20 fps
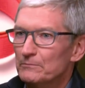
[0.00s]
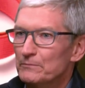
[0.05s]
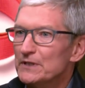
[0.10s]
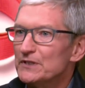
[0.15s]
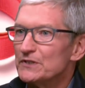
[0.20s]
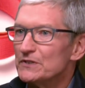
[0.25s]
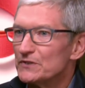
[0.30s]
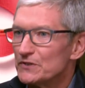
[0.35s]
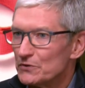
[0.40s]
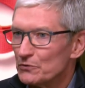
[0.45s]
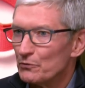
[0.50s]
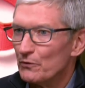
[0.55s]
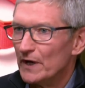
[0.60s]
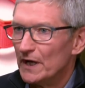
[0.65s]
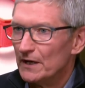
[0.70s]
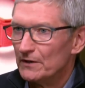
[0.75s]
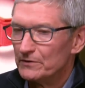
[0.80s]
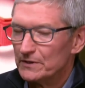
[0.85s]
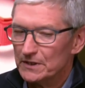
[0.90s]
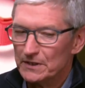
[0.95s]
business
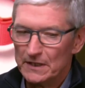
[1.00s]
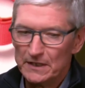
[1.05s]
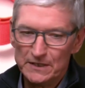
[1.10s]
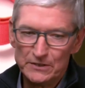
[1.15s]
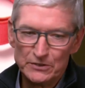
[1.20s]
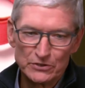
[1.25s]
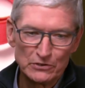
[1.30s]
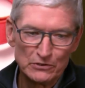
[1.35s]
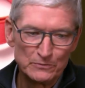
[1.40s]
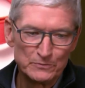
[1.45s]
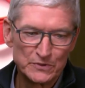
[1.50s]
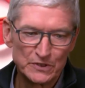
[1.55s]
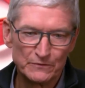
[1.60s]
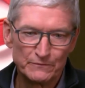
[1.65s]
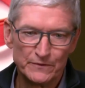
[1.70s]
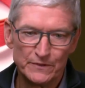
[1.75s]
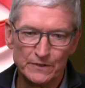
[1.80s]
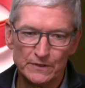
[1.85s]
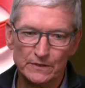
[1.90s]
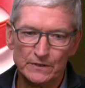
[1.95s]
around in terms
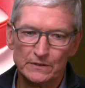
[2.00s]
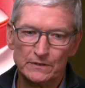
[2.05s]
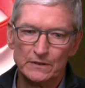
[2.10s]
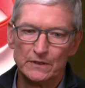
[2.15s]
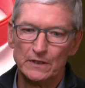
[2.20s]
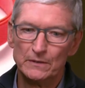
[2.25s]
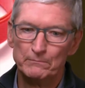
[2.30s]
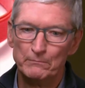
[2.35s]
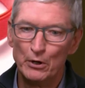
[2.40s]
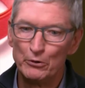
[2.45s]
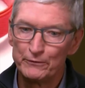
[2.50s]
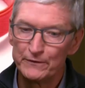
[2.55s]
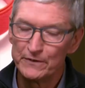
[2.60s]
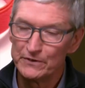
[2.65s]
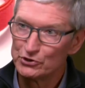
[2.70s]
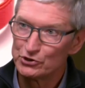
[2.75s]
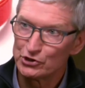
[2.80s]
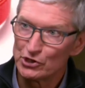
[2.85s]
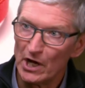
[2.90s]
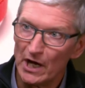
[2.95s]
of both
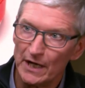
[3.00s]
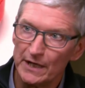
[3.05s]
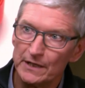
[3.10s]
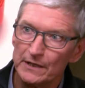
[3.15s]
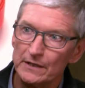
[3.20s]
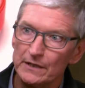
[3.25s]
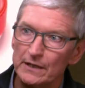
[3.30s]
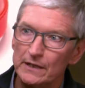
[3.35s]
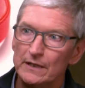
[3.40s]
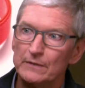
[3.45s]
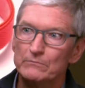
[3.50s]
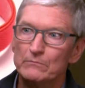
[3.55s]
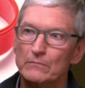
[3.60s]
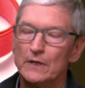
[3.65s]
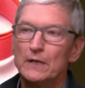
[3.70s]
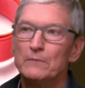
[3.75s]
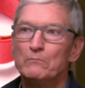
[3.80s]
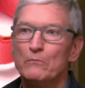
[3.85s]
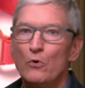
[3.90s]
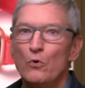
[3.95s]
in China
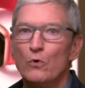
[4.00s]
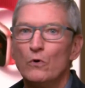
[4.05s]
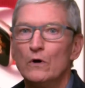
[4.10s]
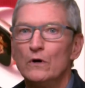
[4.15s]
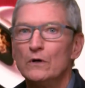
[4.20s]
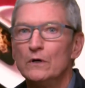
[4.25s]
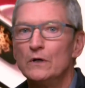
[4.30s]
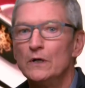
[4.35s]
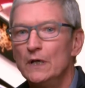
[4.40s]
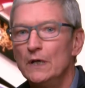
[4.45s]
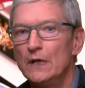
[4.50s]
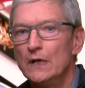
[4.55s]
and more